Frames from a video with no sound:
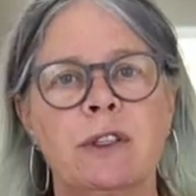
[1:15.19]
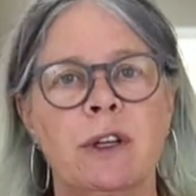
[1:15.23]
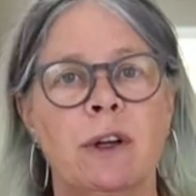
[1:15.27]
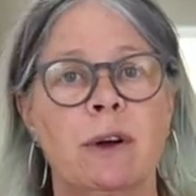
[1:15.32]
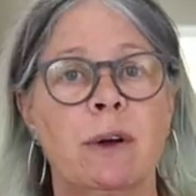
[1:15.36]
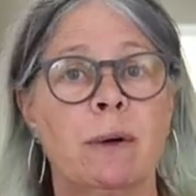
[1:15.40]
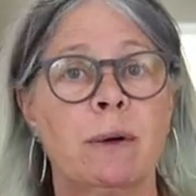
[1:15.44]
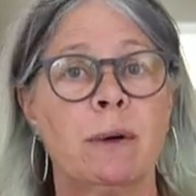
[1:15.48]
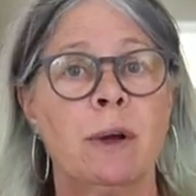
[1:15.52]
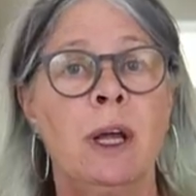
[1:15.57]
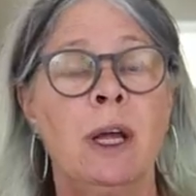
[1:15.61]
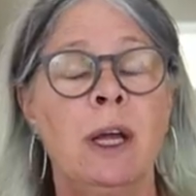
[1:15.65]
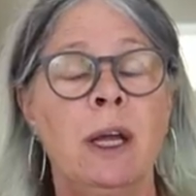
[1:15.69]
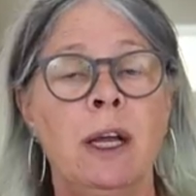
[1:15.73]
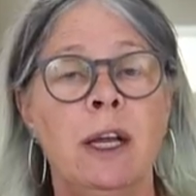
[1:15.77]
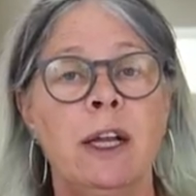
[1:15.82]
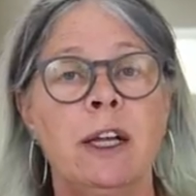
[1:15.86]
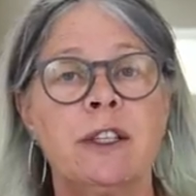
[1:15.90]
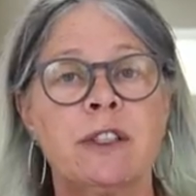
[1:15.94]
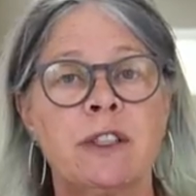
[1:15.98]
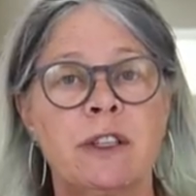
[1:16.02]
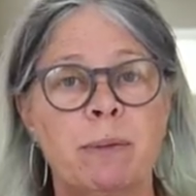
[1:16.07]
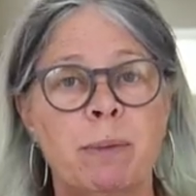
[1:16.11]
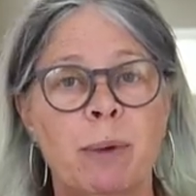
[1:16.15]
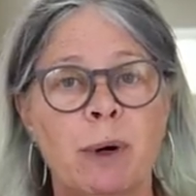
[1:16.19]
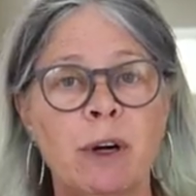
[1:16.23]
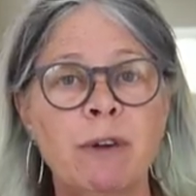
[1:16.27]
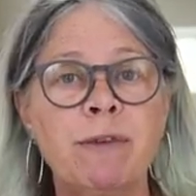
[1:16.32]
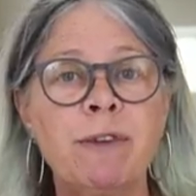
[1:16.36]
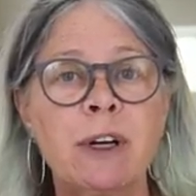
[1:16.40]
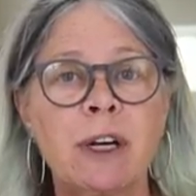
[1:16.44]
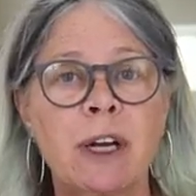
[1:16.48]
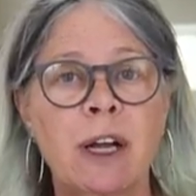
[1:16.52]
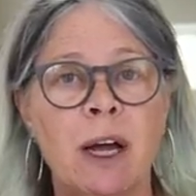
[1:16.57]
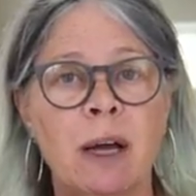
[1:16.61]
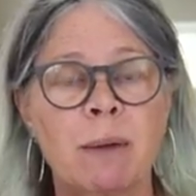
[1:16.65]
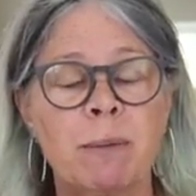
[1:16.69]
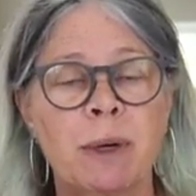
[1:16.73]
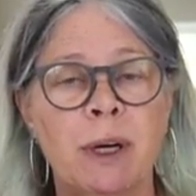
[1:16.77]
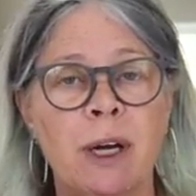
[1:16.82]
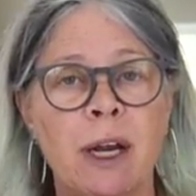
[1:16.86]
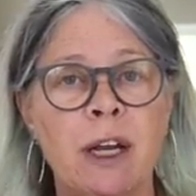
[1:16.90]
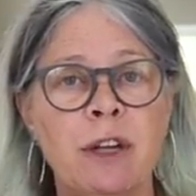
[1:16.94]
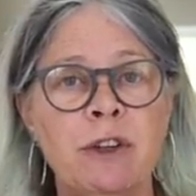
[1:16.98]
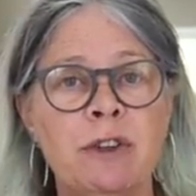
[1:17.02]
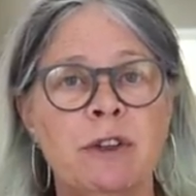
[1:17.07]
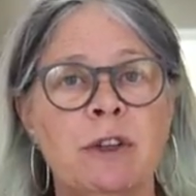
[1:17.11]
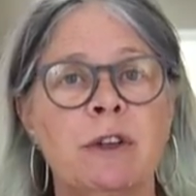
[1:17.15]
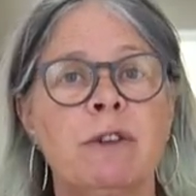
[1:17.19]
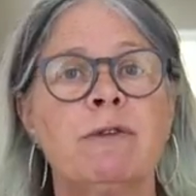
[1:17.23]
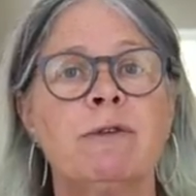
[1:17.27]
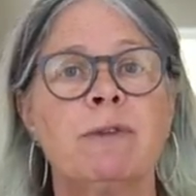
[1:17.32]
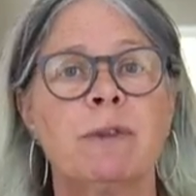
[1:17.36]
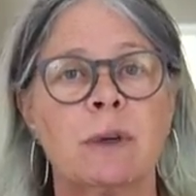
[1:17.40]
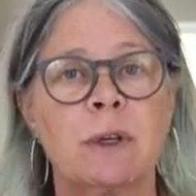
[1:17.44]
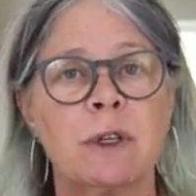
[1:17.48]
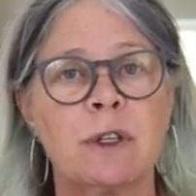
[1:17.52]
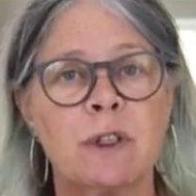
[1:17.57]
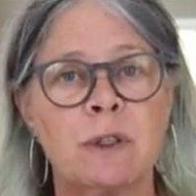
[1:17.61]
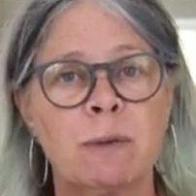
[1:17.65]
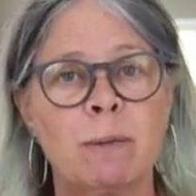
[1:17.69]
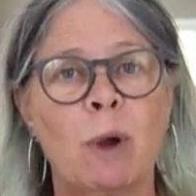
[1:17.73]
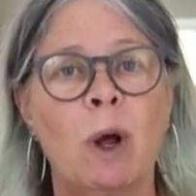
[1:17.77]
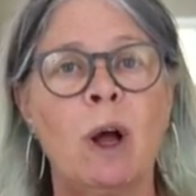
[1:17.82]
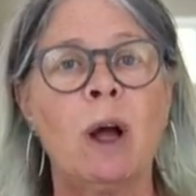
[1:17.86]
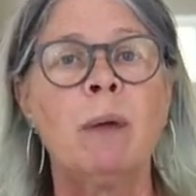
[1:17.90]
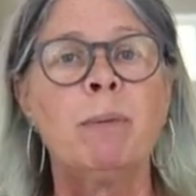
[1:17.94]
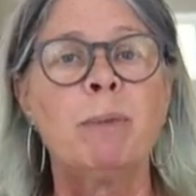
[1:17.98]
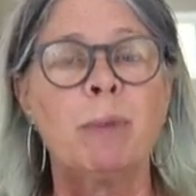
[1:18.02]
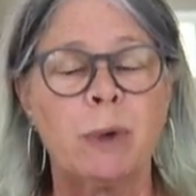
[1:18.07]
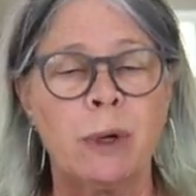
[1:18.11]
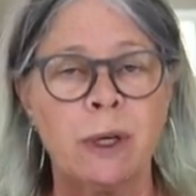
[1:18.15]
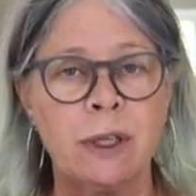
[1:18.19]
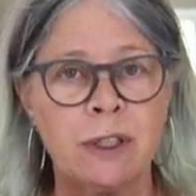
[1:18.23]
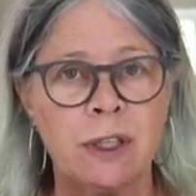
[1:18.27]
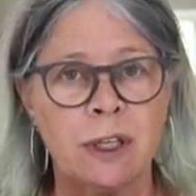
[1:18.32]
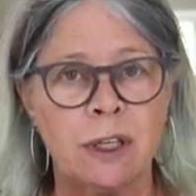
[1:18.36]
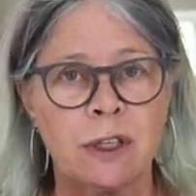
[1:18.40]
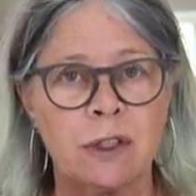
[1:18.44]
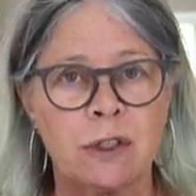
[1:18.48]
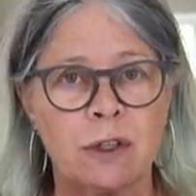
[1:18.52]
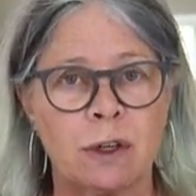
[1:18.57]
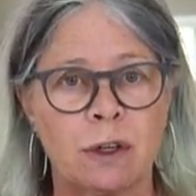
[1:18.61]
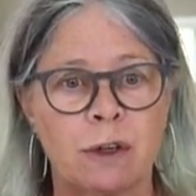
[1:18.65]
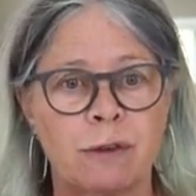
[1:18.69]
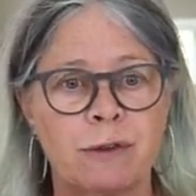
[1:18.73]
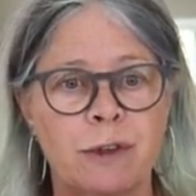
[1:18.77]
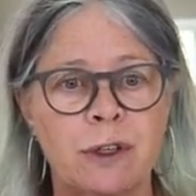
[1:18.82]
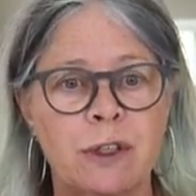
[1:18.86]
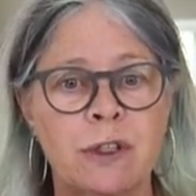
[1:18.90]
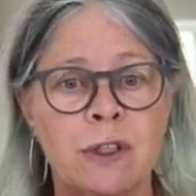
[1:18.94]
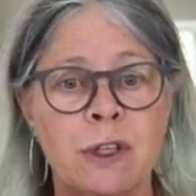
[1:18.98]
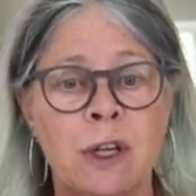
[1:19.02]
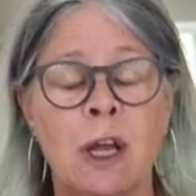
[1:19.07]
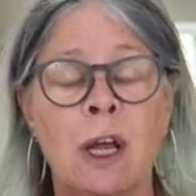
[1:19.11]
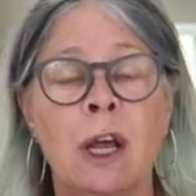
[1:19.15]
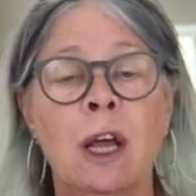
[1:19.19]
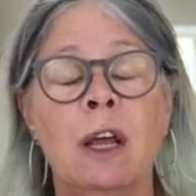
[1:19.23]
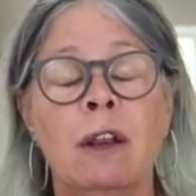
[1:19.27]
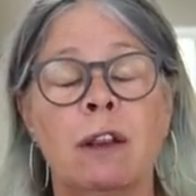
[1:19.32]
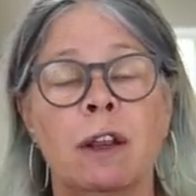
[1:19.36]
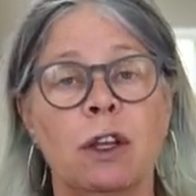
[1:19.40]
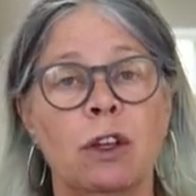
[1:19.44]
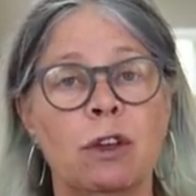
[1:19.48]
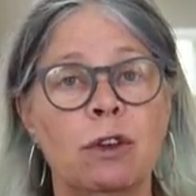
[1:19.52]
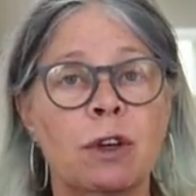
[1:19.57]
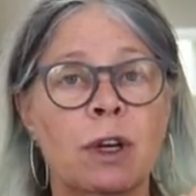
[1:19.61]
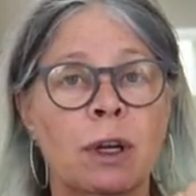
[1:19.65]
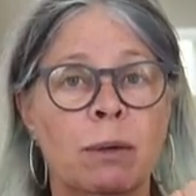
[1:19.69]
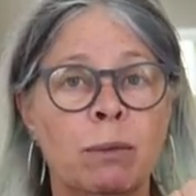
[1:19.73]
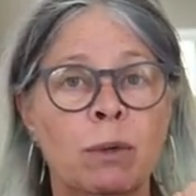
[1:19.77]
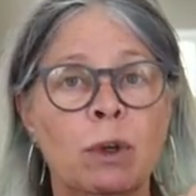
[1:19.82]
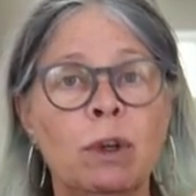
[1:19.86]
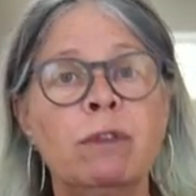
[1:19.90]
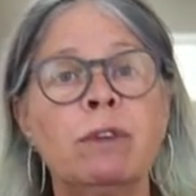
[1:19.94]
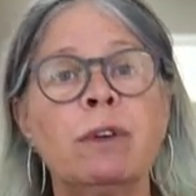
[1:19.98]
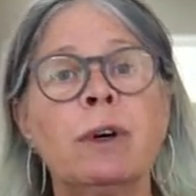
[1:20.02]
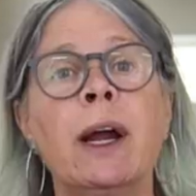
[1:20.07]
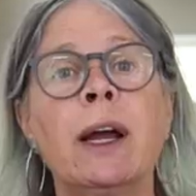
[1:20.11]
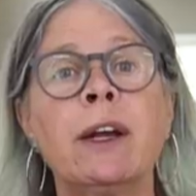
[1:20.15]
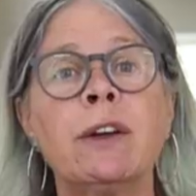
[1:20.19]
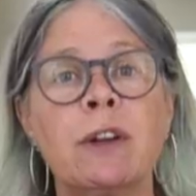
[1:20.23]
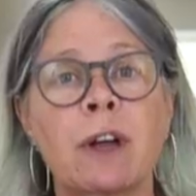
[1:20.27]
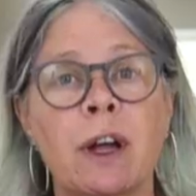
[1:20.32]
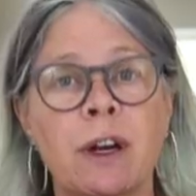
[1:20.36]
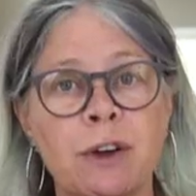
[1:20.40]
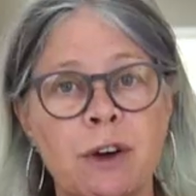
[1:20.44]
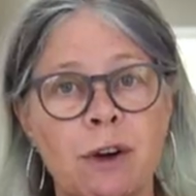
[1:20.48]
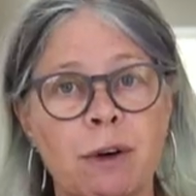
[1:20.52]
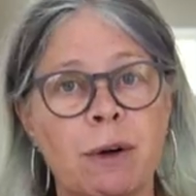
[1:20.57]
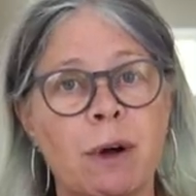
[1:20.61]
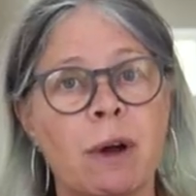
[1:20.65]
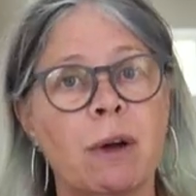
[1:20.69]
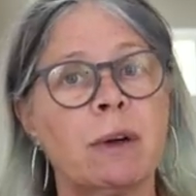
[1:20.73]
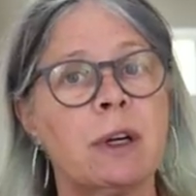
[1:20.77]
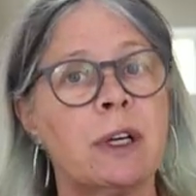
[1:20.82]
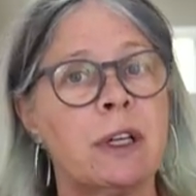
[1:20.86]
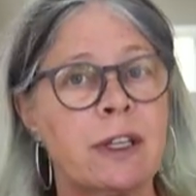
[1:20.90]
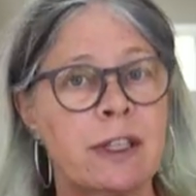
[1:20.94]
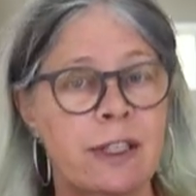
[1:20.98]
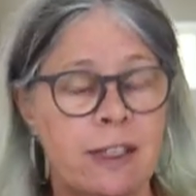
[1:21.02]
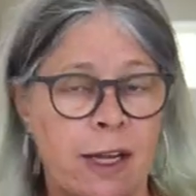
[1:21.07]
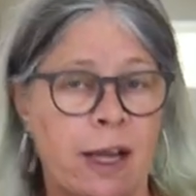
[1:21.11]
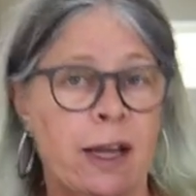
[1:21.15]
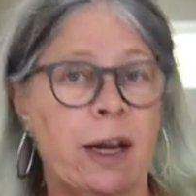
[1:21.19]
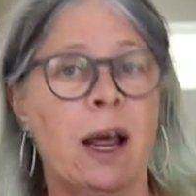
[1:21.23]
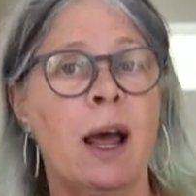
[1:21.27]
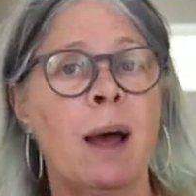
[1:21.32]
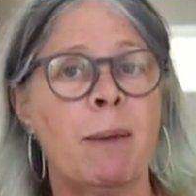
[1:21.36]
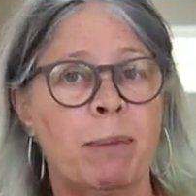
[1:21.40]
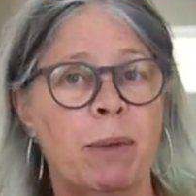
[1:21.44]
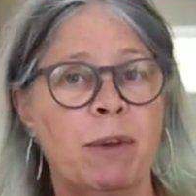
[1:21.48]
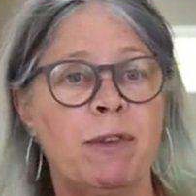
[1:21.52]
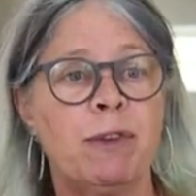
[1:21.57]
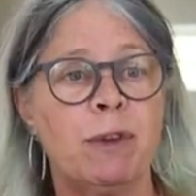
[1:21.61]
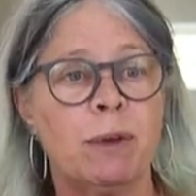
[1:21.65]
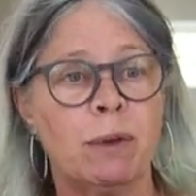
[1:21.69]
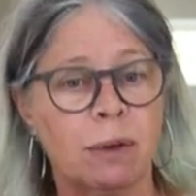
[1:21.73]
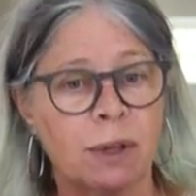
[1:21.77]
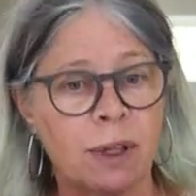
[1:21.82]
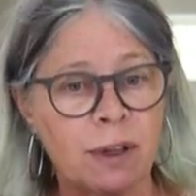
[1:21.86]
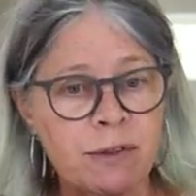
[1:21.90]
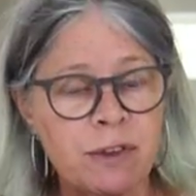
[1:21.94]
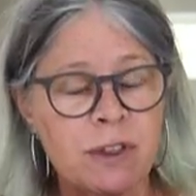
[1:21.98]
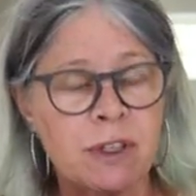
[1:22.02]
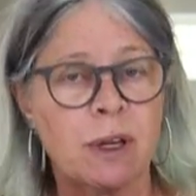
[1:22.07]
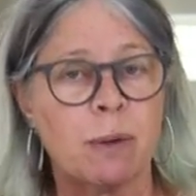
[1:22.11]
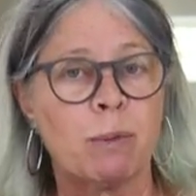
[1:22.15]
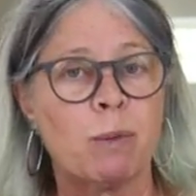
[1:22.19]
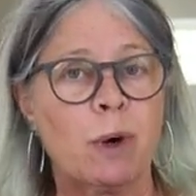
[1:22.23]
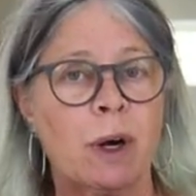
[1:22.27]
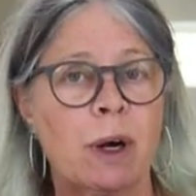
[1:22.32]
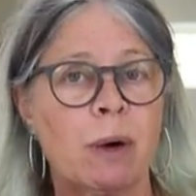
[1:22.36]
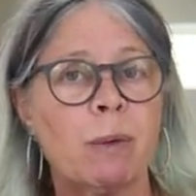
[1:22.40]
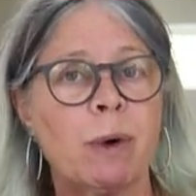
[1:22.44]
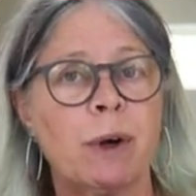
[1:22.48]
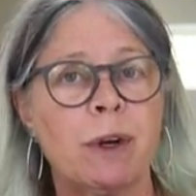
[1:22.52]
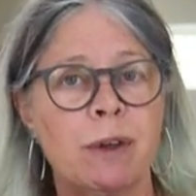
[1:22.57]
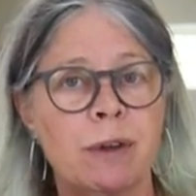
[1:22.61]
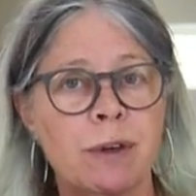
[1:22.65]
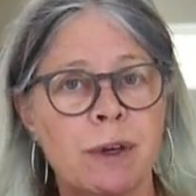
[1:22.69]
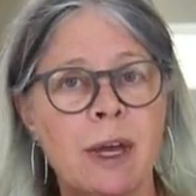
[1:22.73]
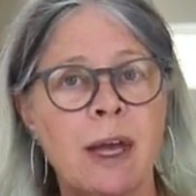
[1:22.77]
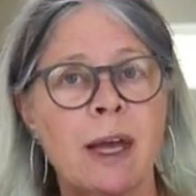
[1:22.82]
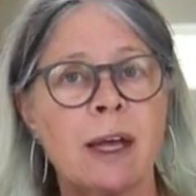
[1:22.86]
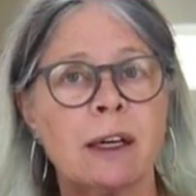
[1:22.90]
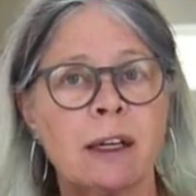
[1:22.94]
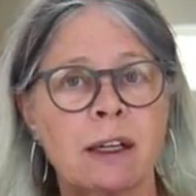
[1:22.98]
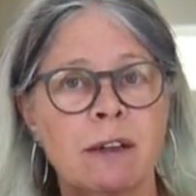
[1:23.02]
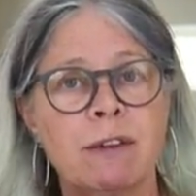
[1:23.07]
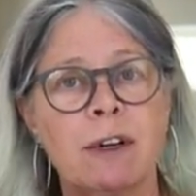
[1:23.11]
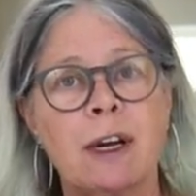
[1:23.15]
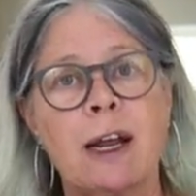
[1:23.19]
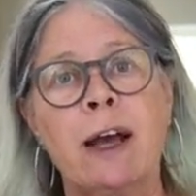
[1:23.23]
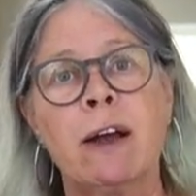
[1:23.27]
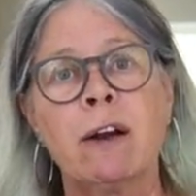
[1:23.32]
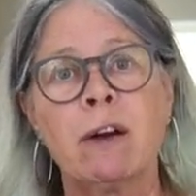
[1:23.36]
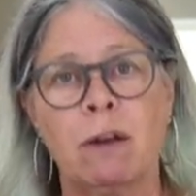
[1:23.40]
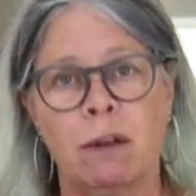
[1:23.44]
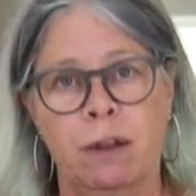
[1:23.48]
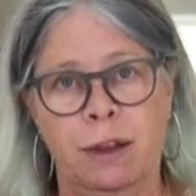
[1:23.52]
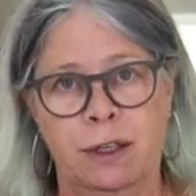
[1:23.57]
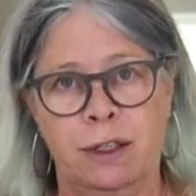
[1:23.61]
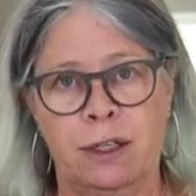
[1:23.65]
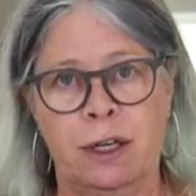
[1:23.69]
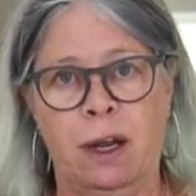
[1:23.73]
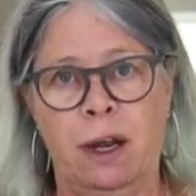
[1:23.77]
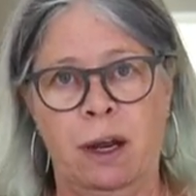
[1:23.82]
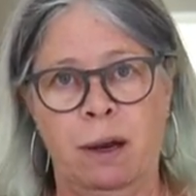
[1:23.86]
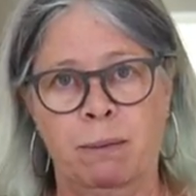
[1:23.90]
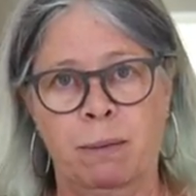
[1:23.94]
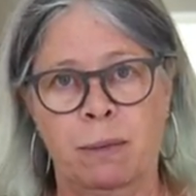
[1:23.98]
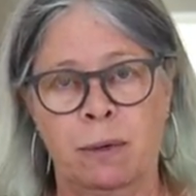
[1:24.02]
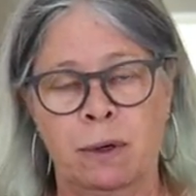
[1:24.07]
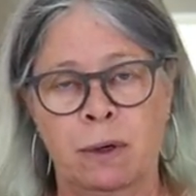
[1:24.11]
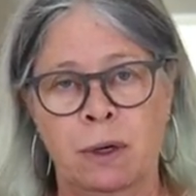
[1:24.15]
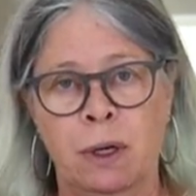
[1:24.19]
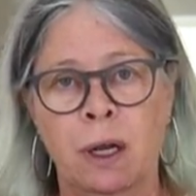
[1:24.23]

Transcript: So it's the perfect combination for a small printing surface that you can move around on your own and set up if you live somewhere where you can't leave it out all the time.